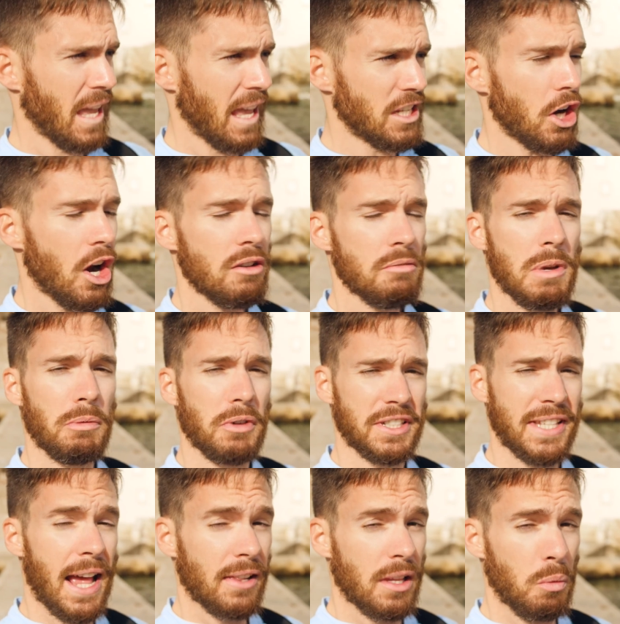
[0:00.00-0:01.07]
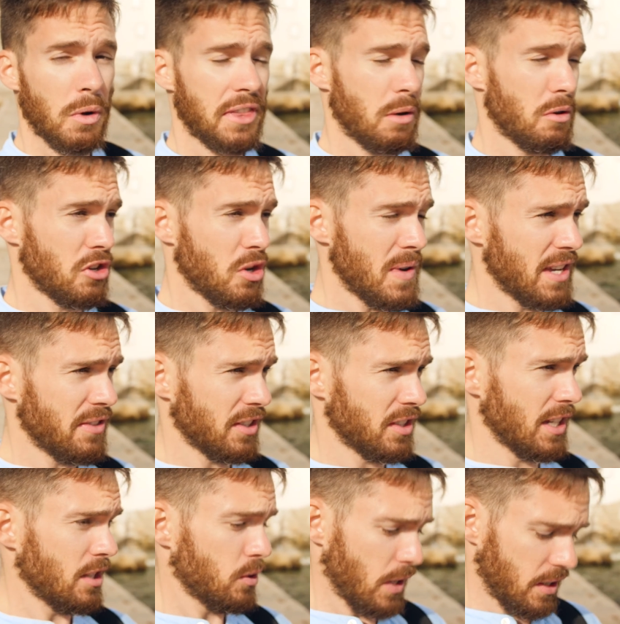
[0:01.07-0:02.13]
It's hard to remember exactly what they were doing in the
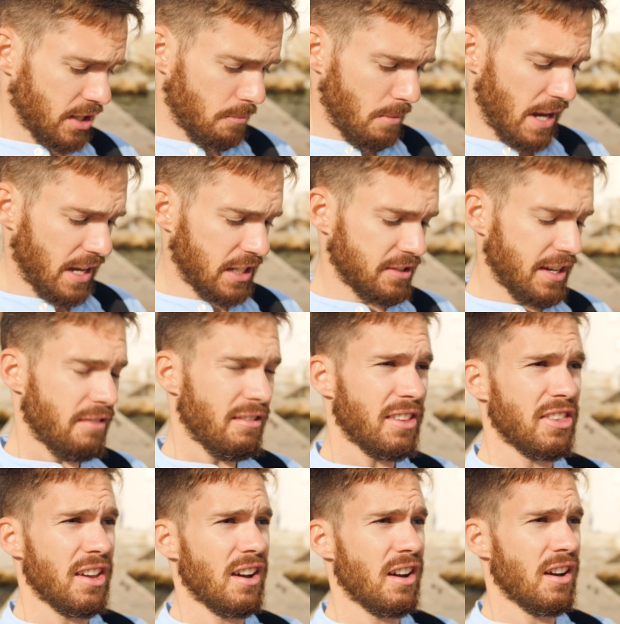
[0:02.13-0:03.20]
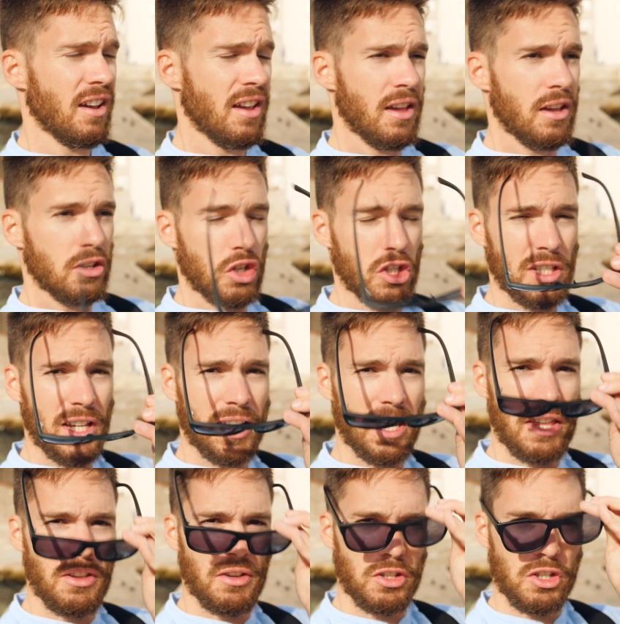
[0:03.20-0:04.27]
scene, so I tell Maggie, stand right there, just like
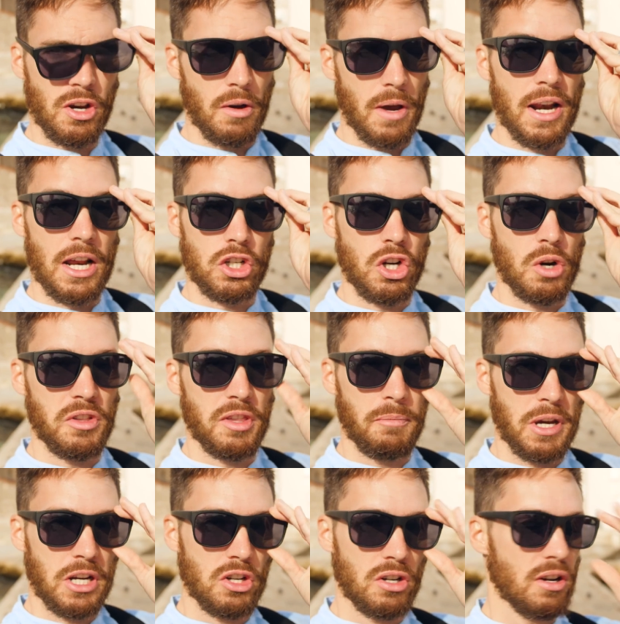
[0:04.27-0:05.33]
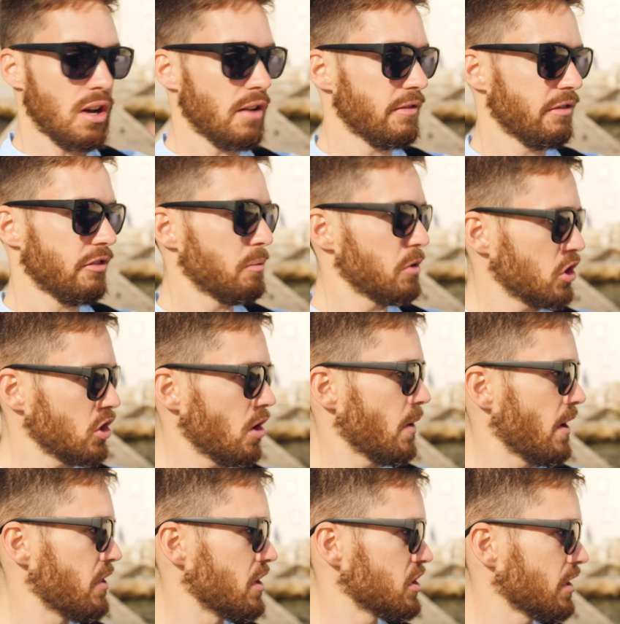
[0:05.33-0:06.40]
in the show, and I show her the picture from the show,
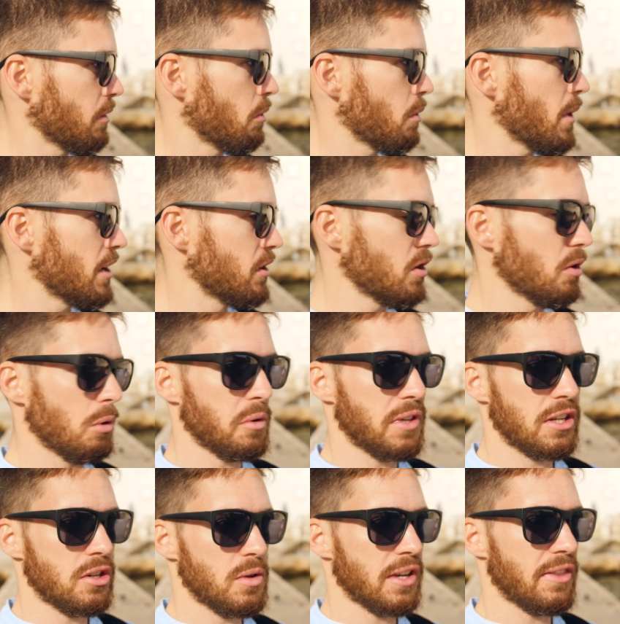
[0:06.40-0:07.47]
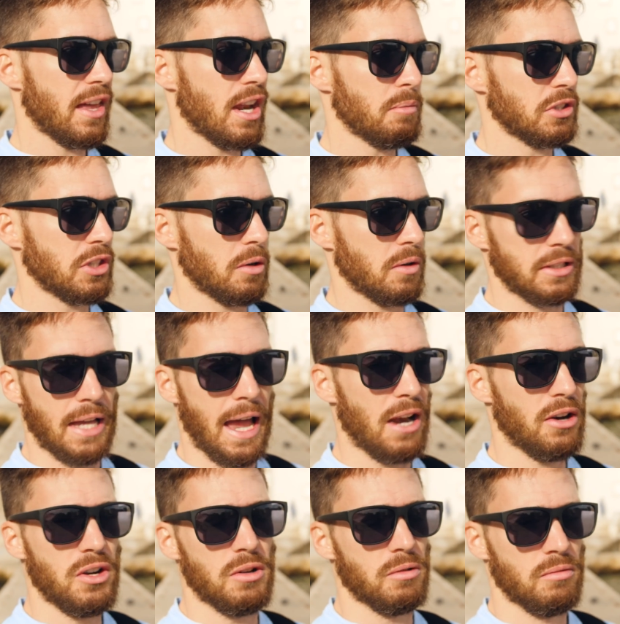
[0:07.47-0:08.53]
and then she's like, what do I do? What were they doing in that episode? And I was like, I
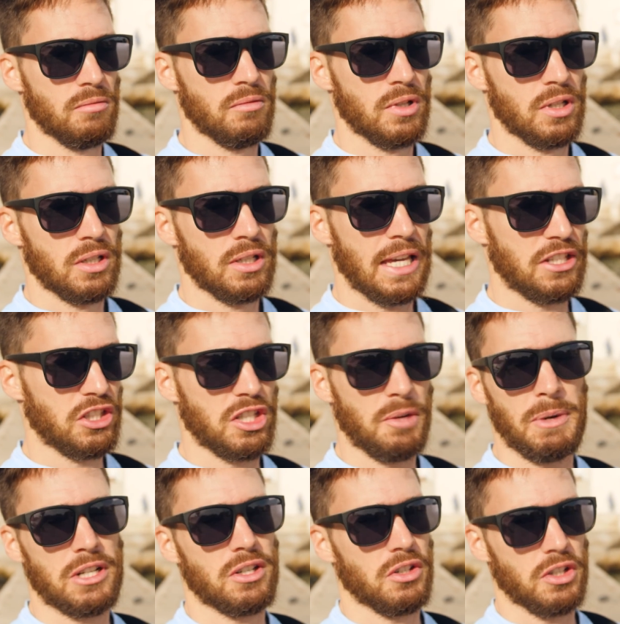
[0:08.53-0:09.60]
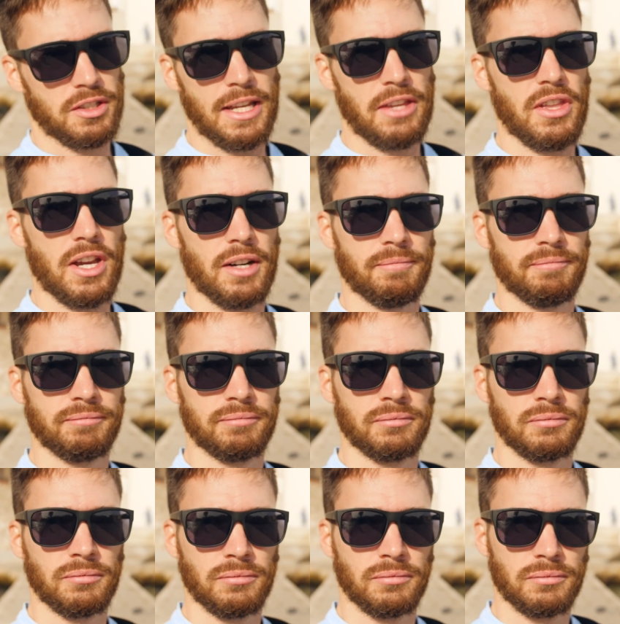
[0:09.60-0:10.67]
don't know. It's just a picture, just stand there.
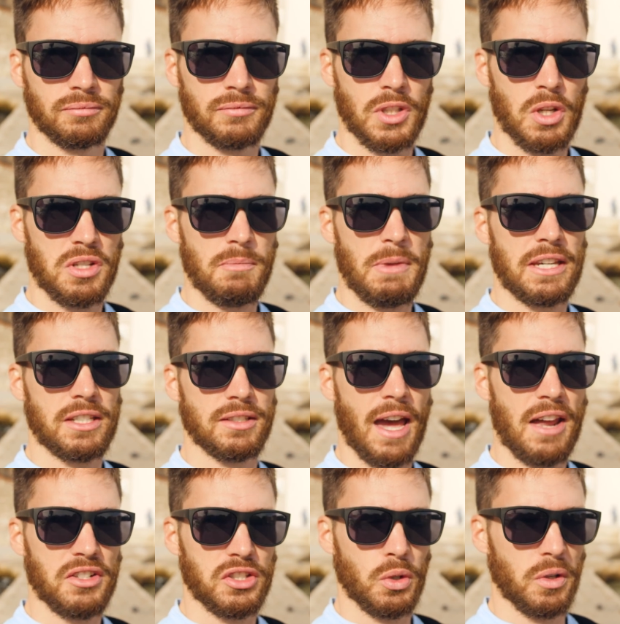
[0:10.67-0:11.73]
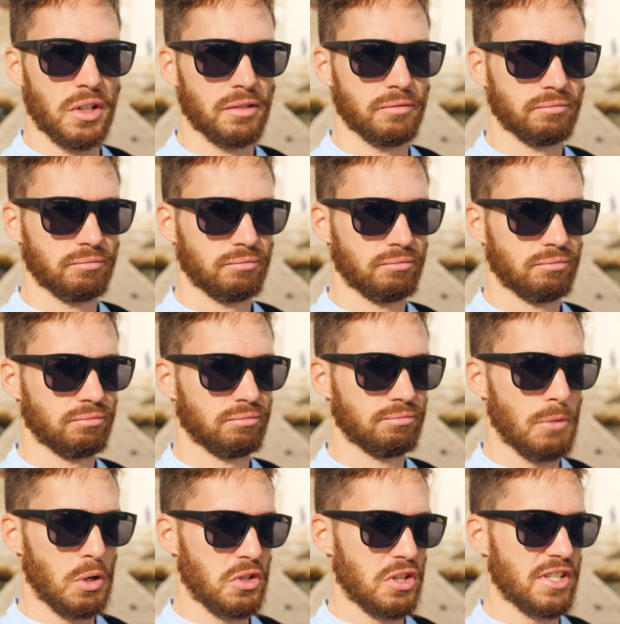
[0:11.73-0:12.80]
So she makes dinosaur
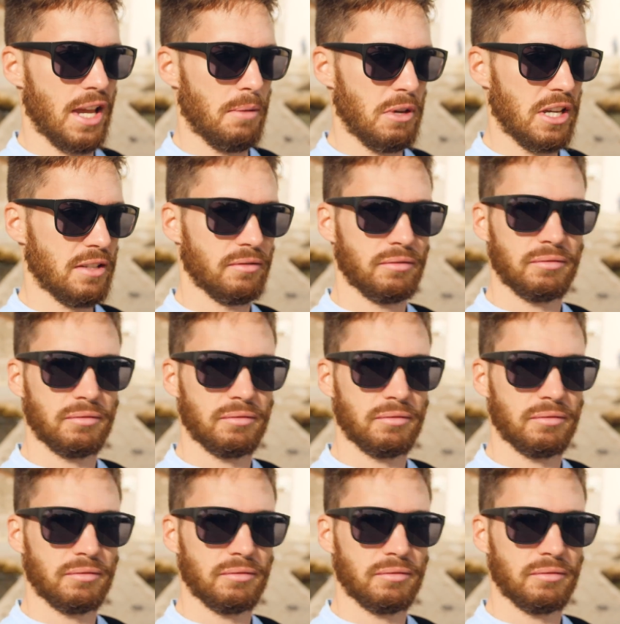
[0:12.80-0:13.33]
motions at me.